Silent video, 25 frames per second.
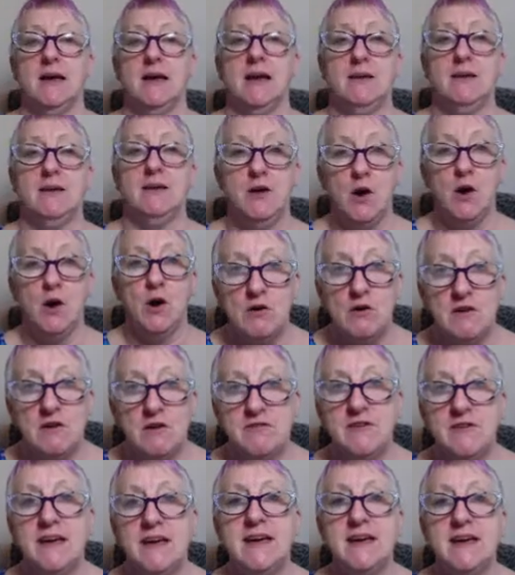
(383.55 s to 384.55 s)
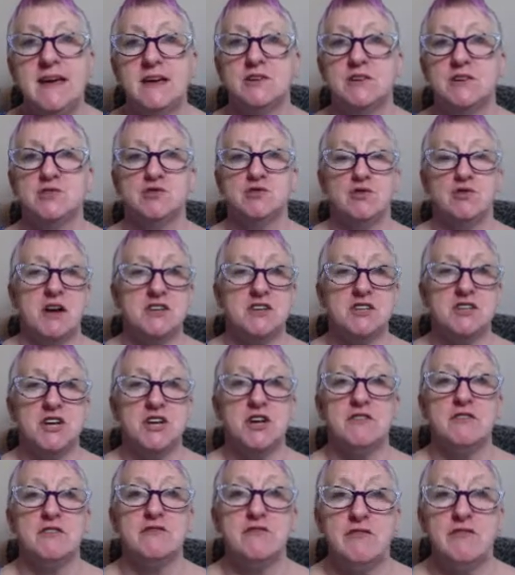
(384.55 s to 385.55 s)
If you're a vegan trying to
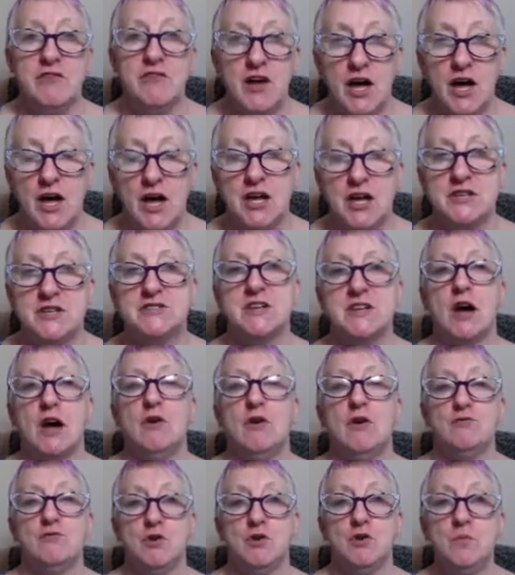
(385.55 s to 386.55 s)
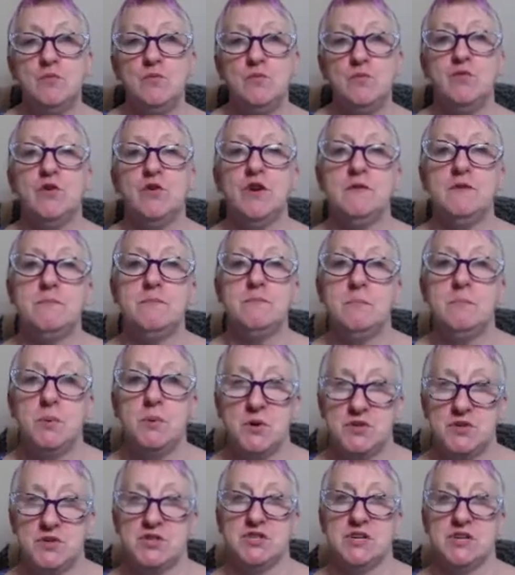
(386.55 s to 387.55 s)
convert a room full of
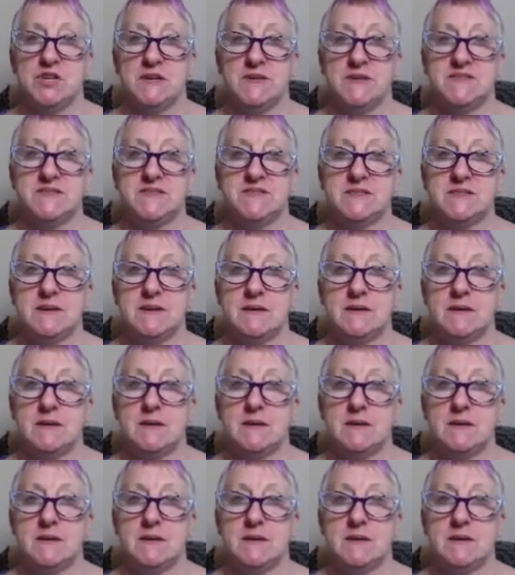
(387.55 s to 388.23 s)
butchers